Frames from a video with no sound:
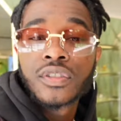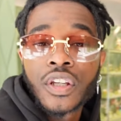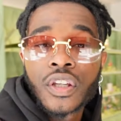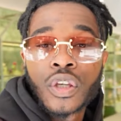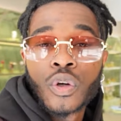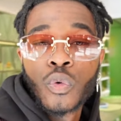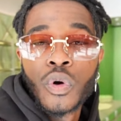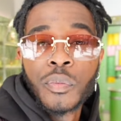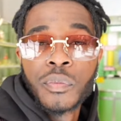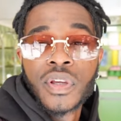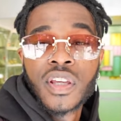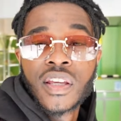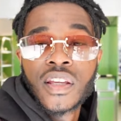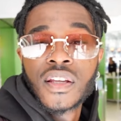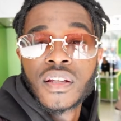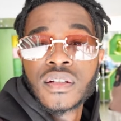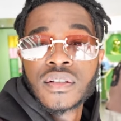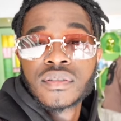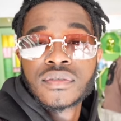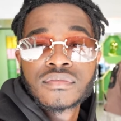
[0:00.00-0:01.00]
take you with
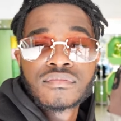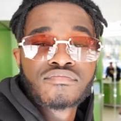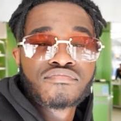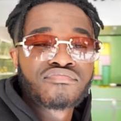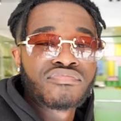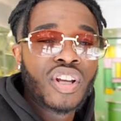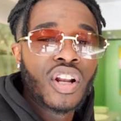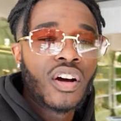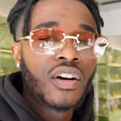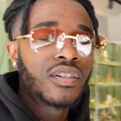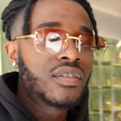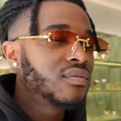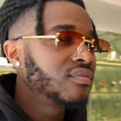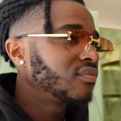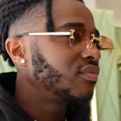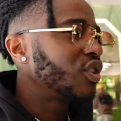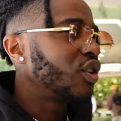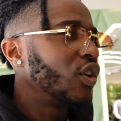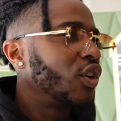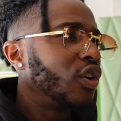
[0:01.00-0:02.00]
me, you know,
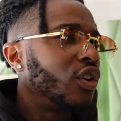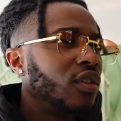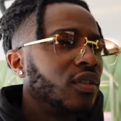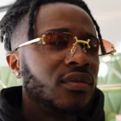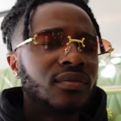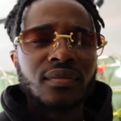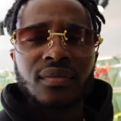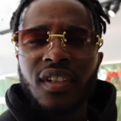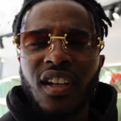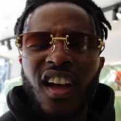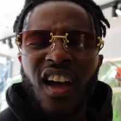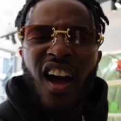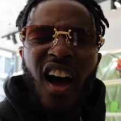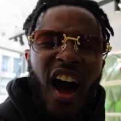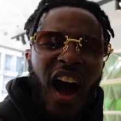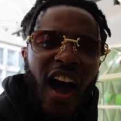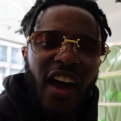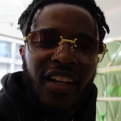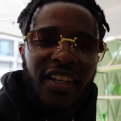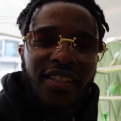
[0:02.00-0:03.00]
show you
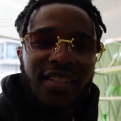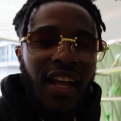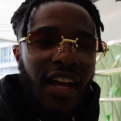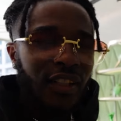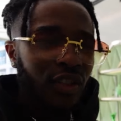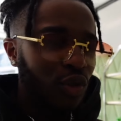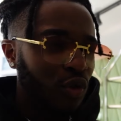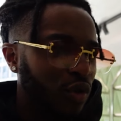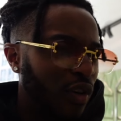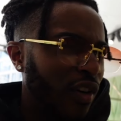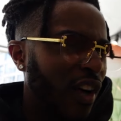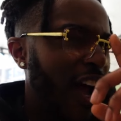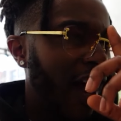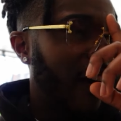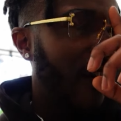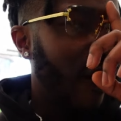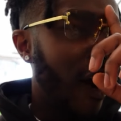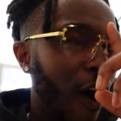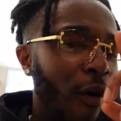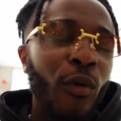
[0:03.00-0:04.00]
how it is like to
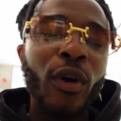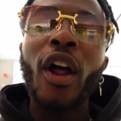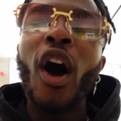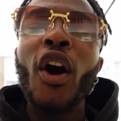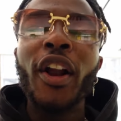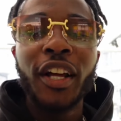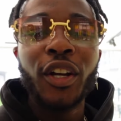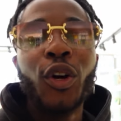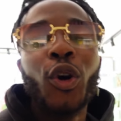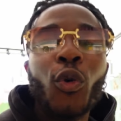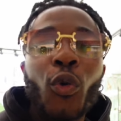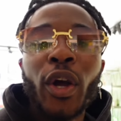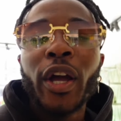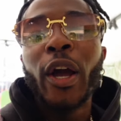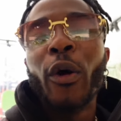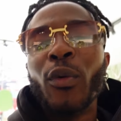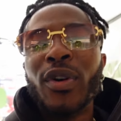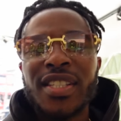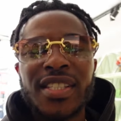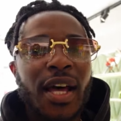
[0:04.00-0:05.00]
hang around when on a good
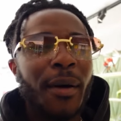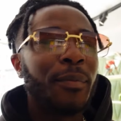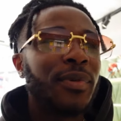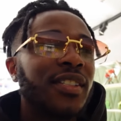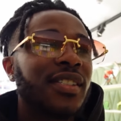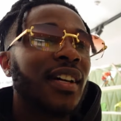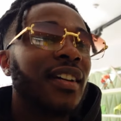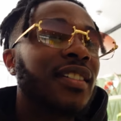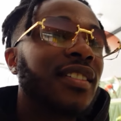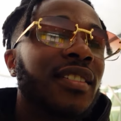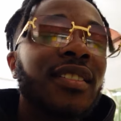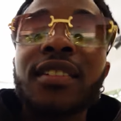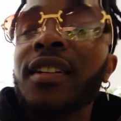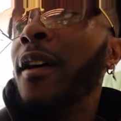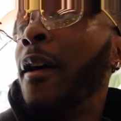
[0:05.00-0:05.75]
weekend with Step Station.